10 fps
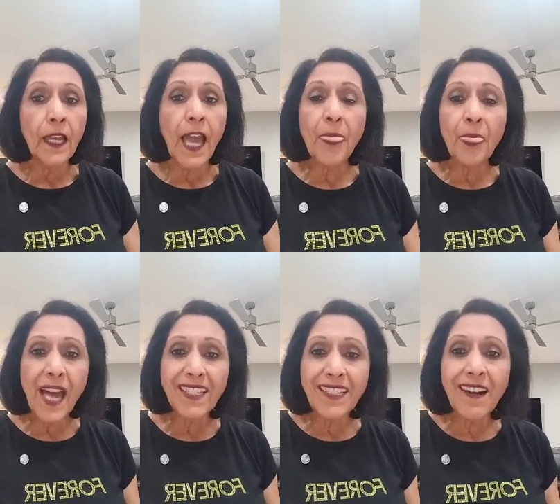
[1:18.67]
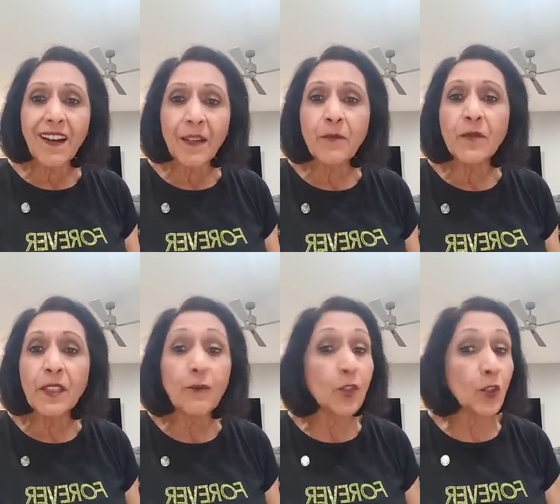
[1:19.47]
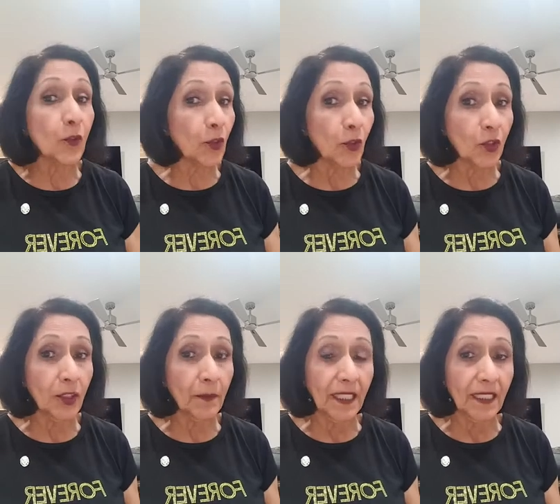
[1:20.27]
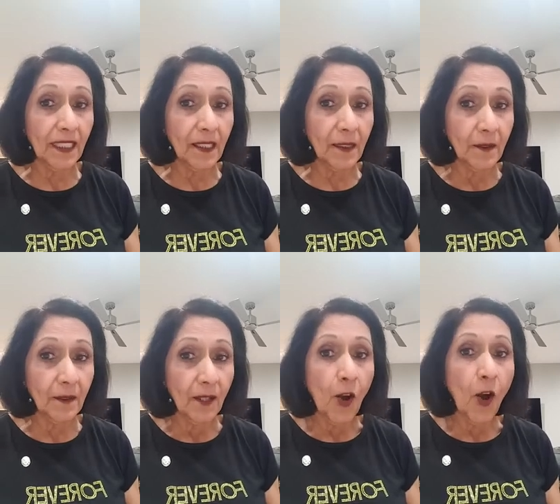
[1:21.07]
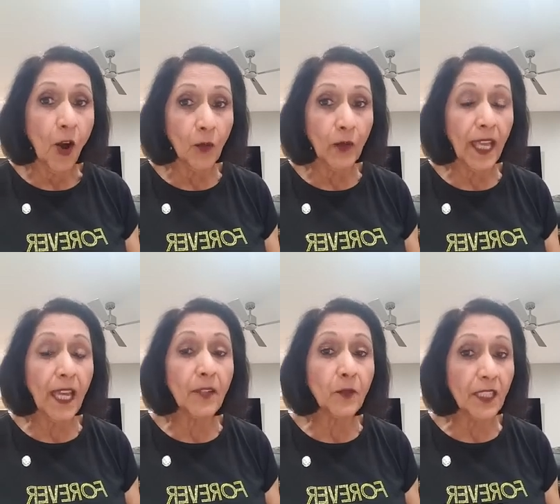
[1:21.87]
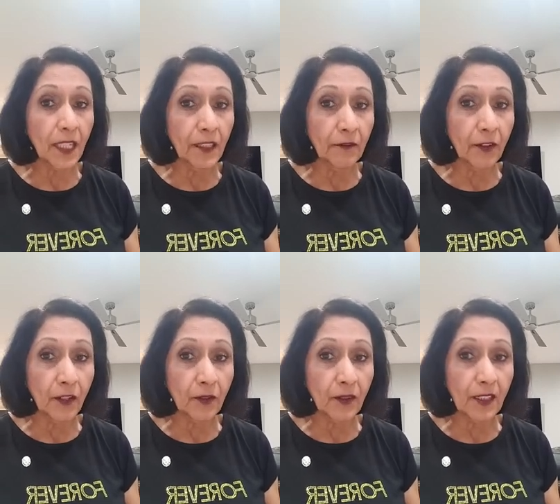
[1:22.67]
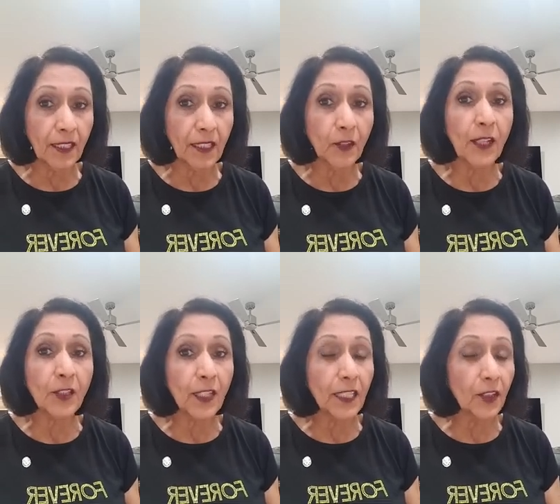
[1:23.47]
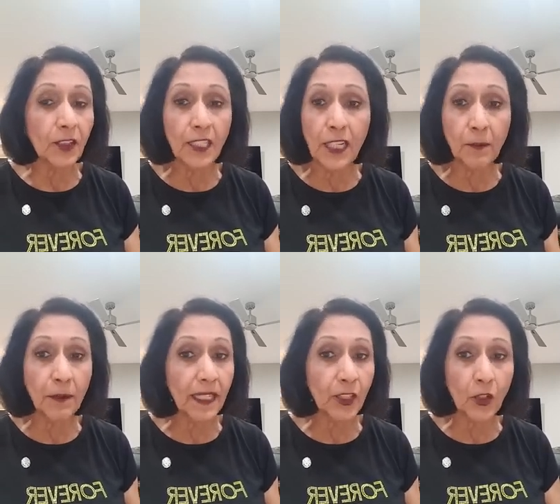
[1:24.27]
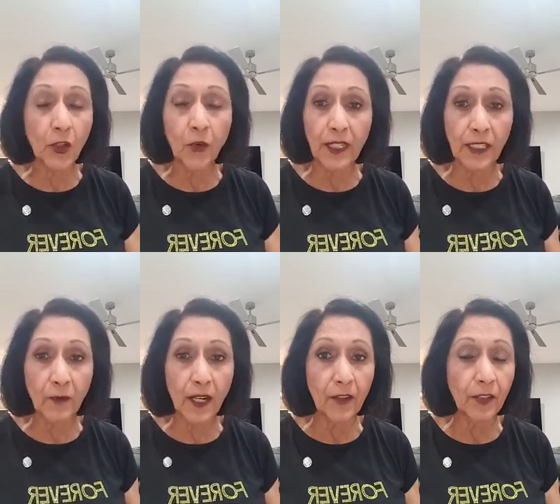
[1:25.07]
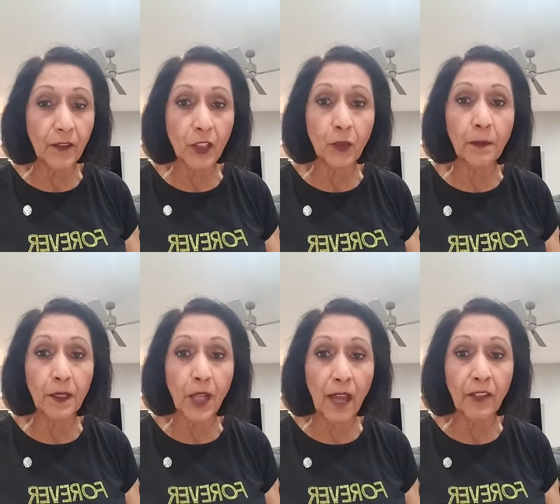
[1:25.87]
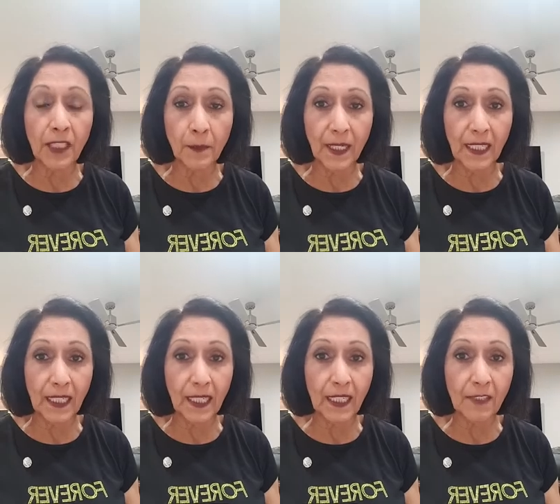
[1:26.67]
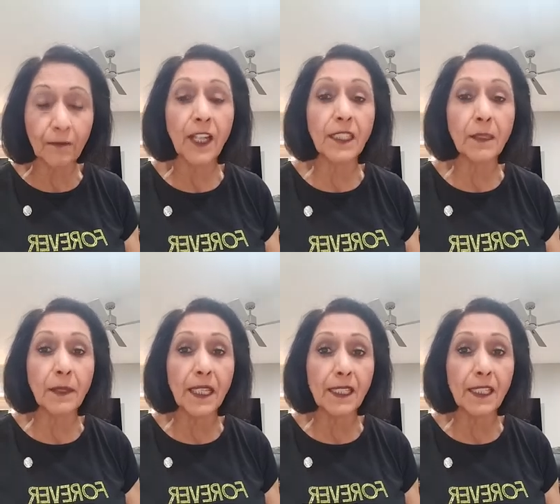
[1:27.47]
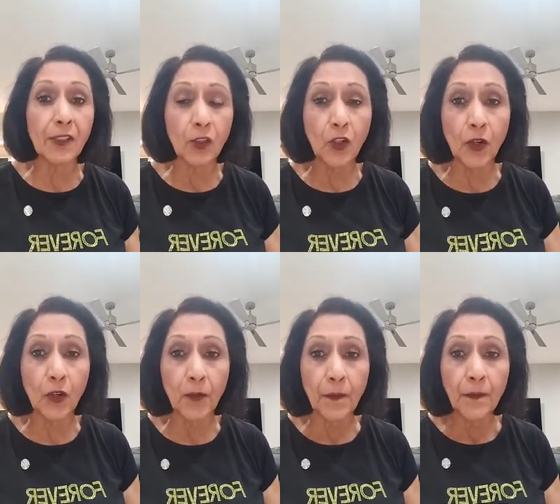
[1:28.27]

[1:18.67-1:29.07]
At that time, there was no social media. All we had were telephones, and you had to get on an airplane to go anywhere, even to have any meetings, find the places to go.